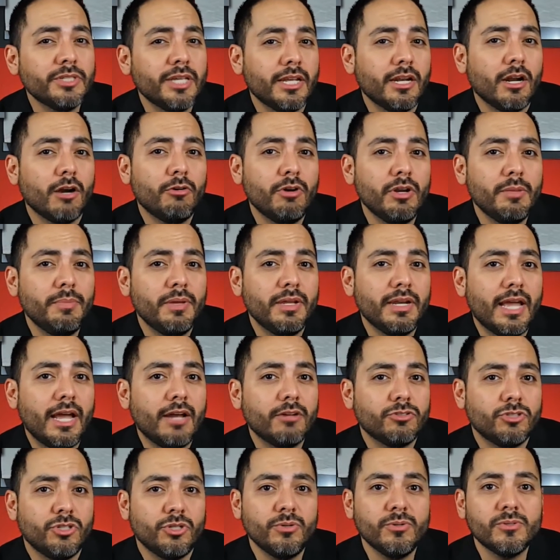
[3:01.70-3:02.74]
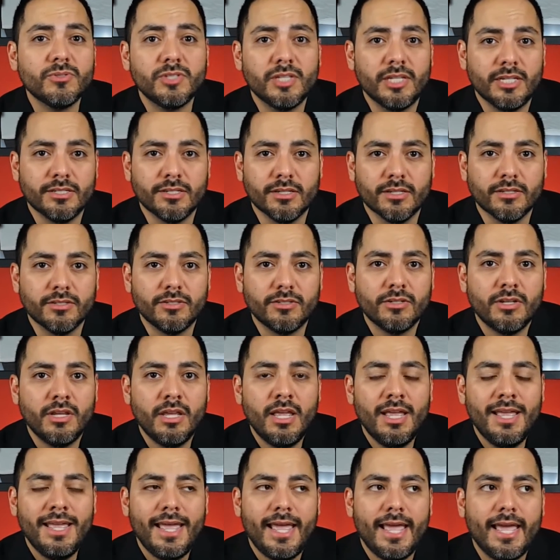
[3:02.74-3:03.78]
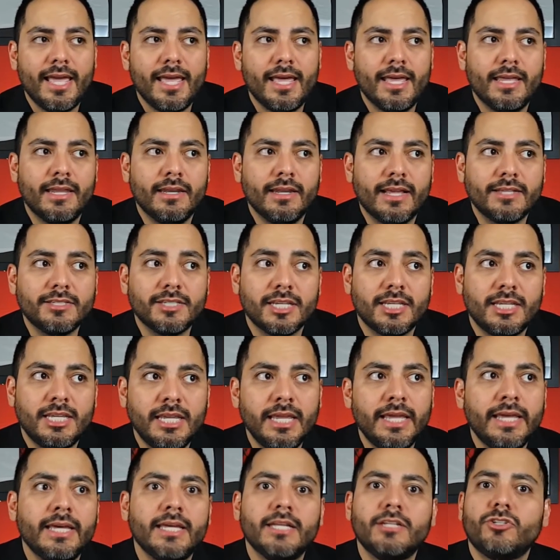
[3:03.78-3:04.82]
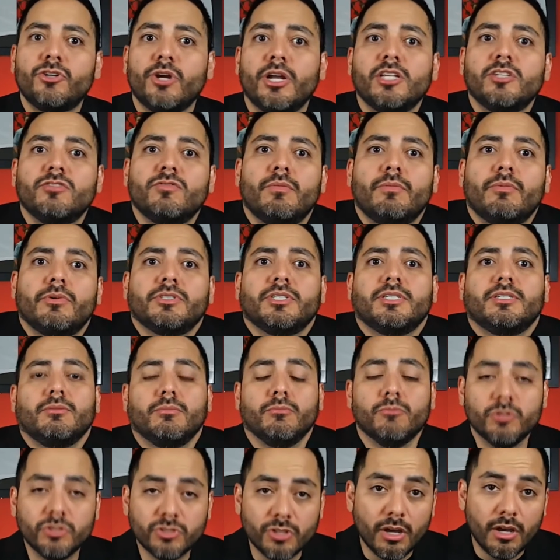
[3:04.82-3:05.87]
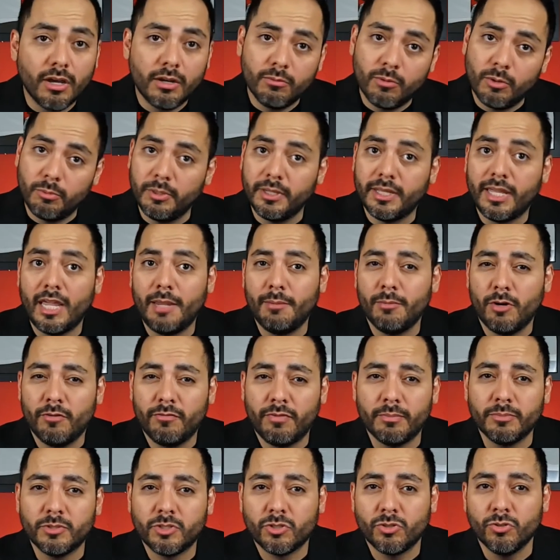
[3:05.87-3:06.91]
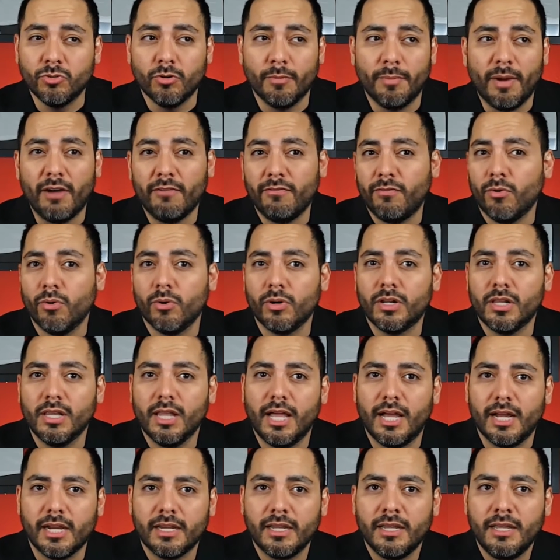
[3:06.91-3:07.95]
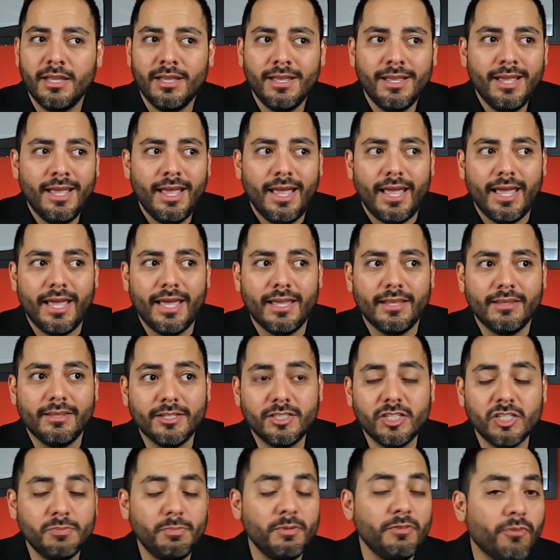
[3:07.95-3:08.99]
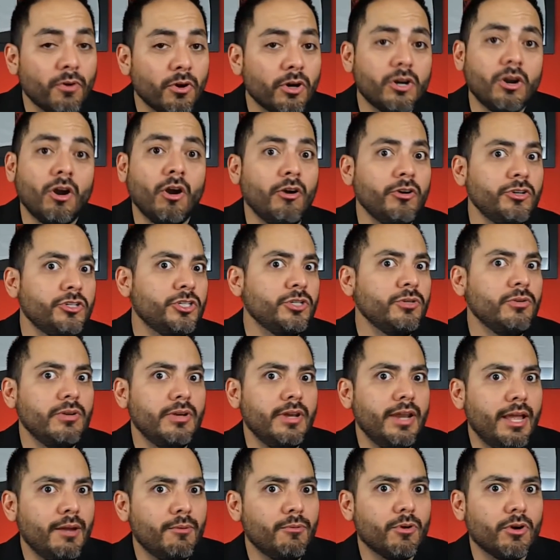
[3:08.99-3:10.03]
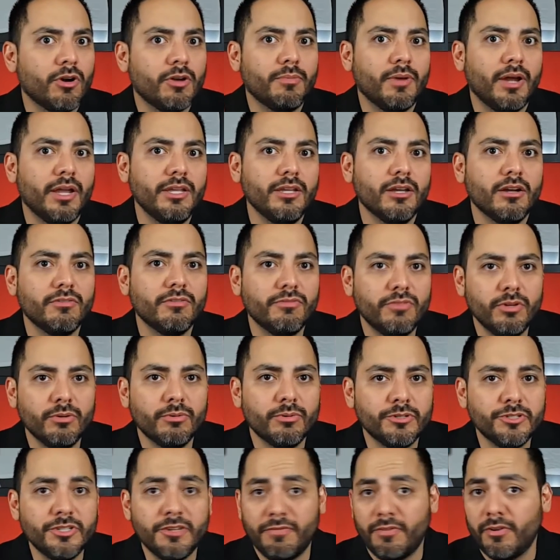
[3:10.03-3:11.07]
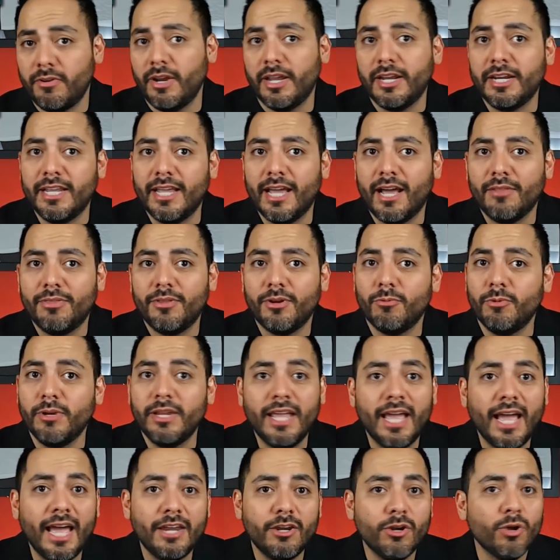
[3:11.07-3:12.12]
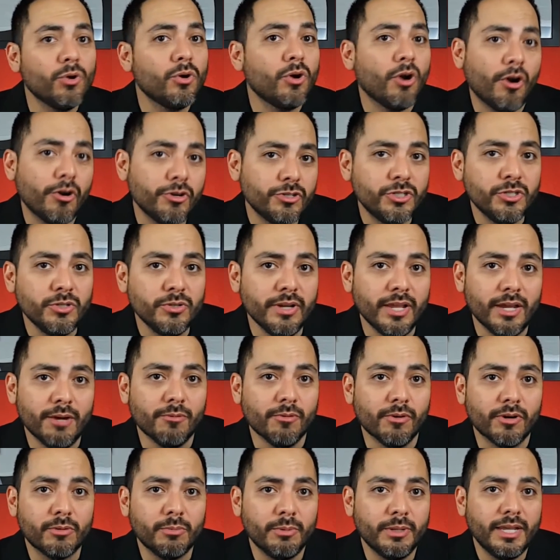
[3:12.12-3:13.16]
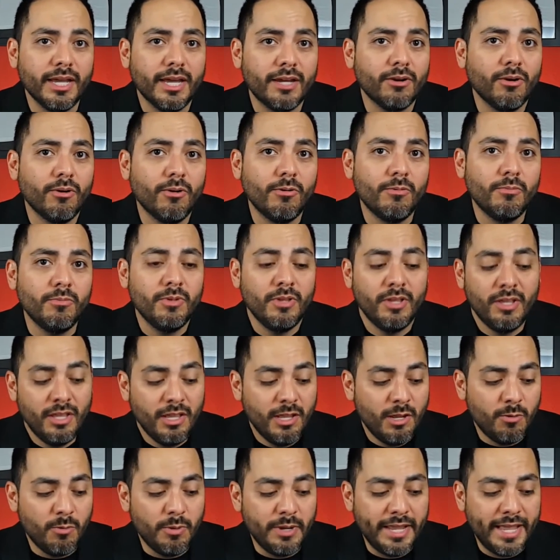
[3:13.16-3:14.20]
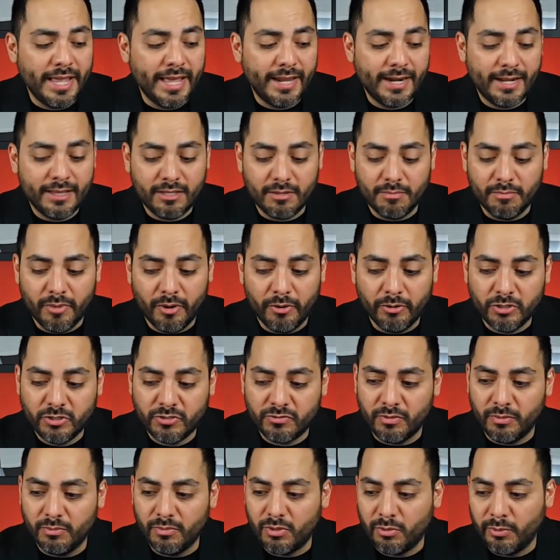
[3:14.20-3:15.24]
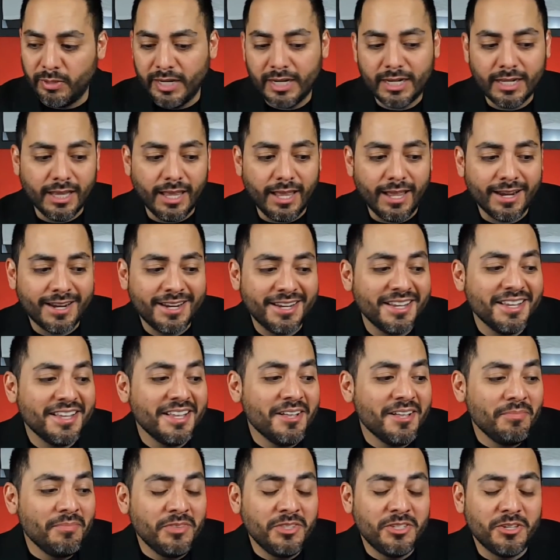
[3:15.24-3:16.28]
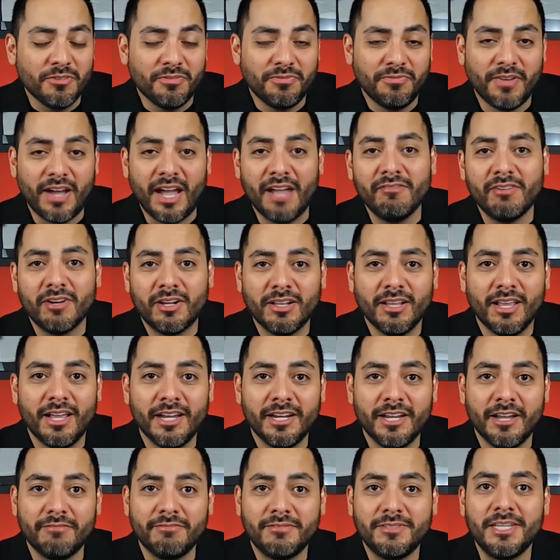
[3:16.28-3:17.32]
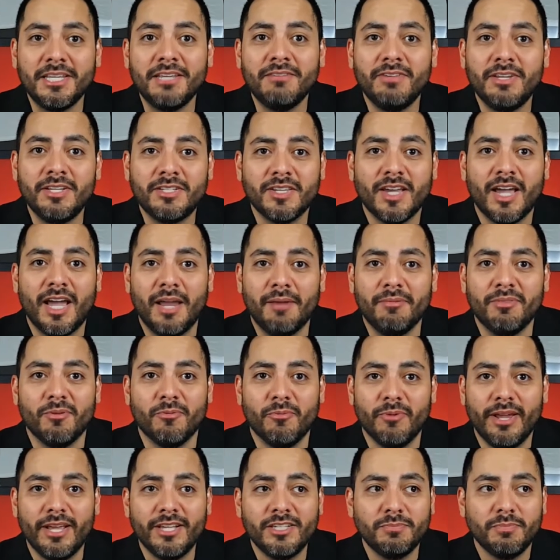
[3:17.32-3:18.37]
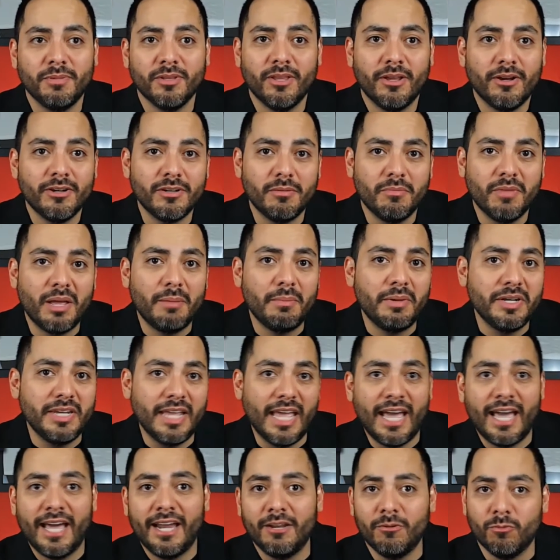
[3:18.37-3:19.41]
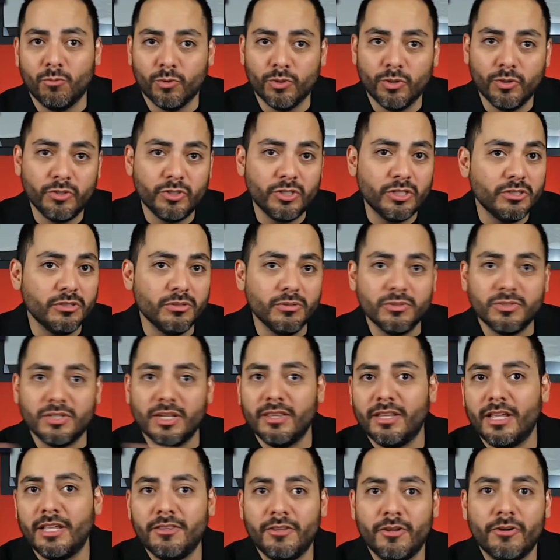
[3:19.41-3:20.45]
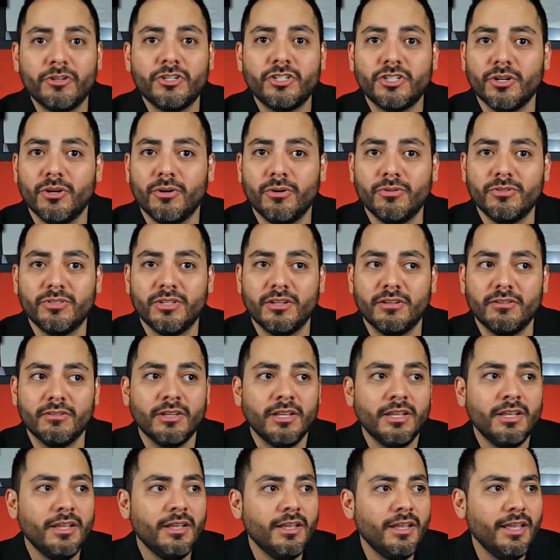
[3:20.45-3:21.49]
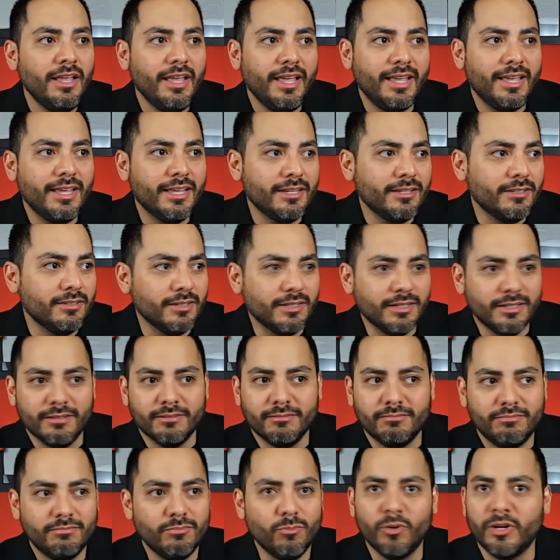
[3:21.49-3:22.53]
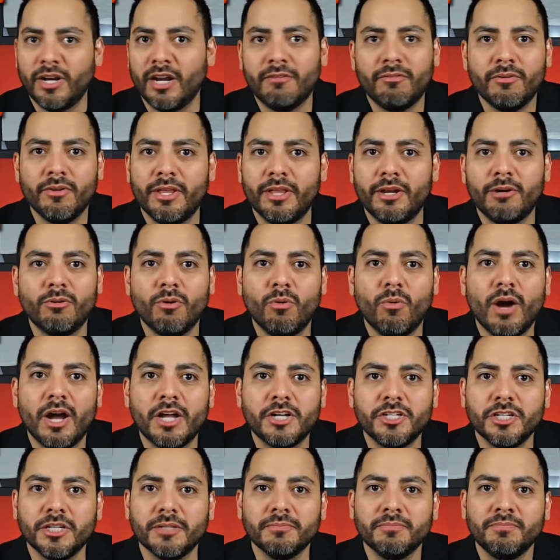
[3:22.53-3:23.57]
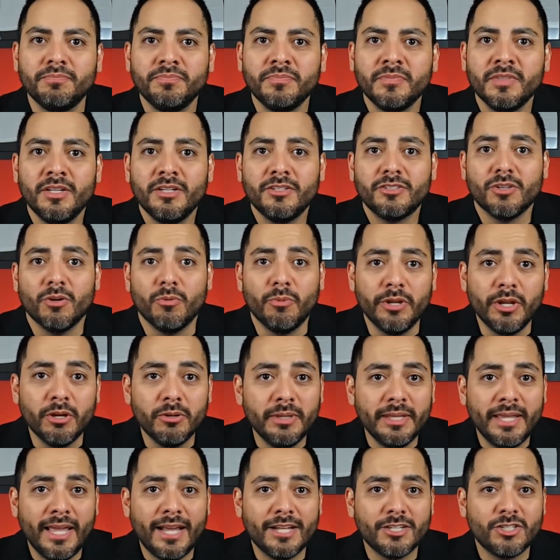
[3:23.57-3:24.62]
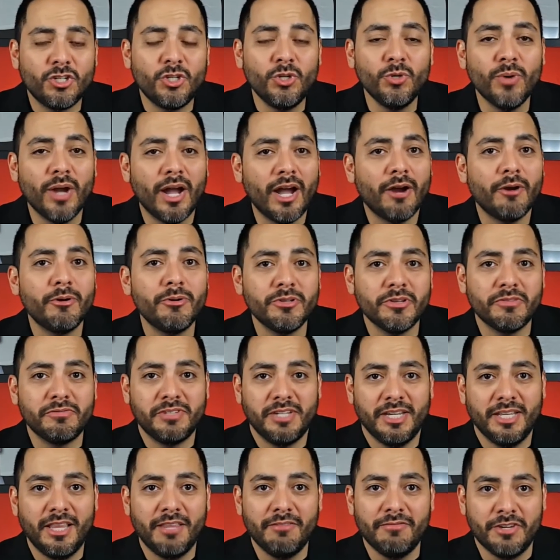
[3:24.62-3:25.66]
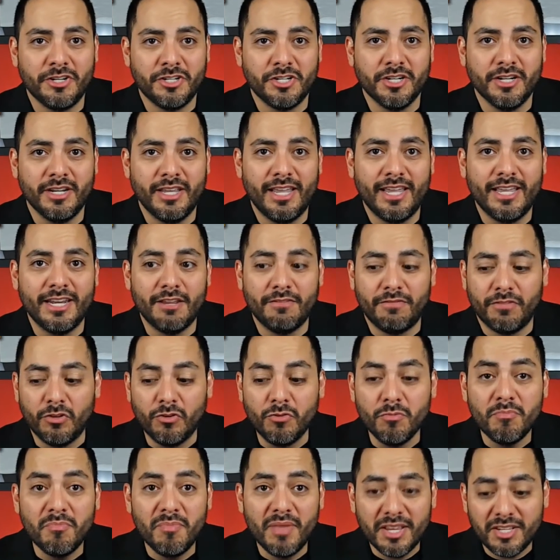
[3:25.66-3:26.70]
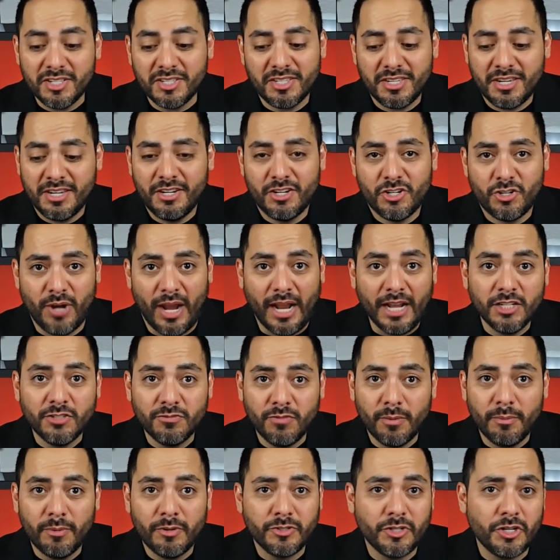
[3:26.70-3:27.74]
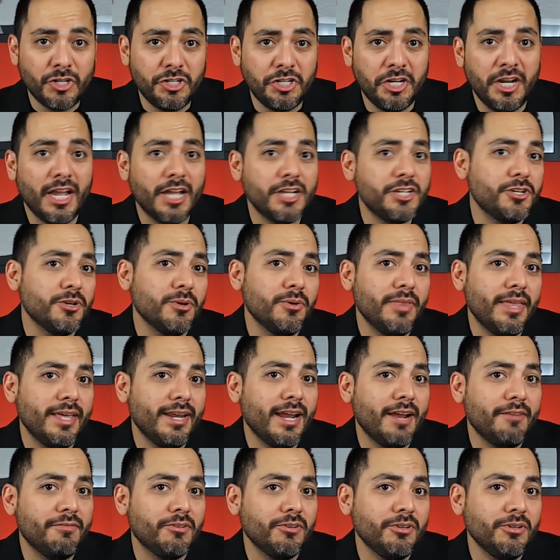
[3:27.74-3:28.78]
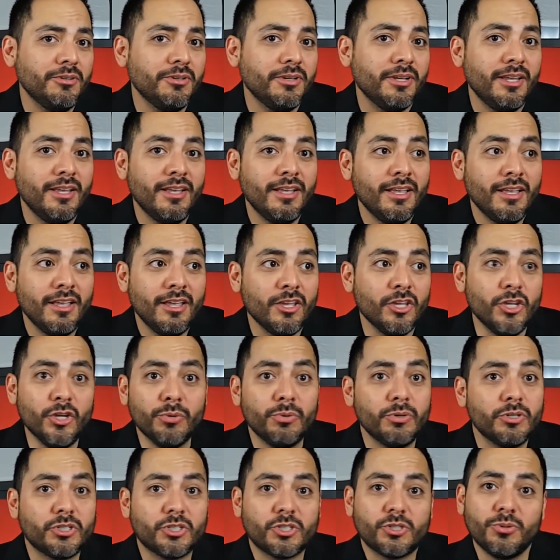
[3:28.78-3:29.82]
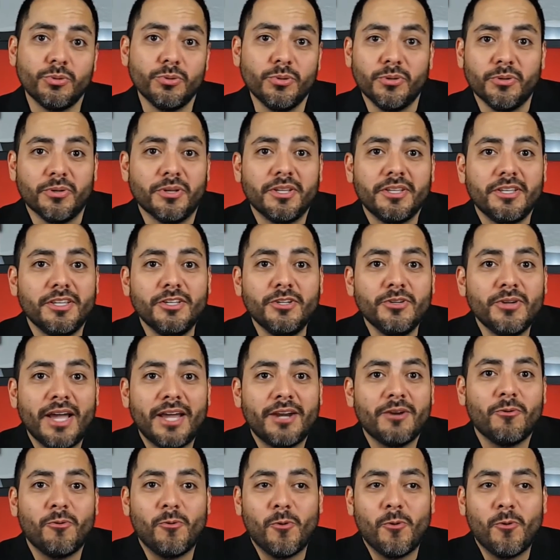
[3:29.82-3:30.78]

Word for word: had already been out two seasons. And as a kid, Transformers was on when we came home from school about four o'clock. And this is before Cartoon Network, my young viewers, if there are any out there. We had no Cartoon Network. We got home, we had at the most from three o'clock to five o'clock of TV time. The rest belonged to mom and dad and World News and then their shows and and uh, whatever they were watching. So we only had two hours of television, and if you missed Transformers or GI Joe that afternoon, you were screwed. You had to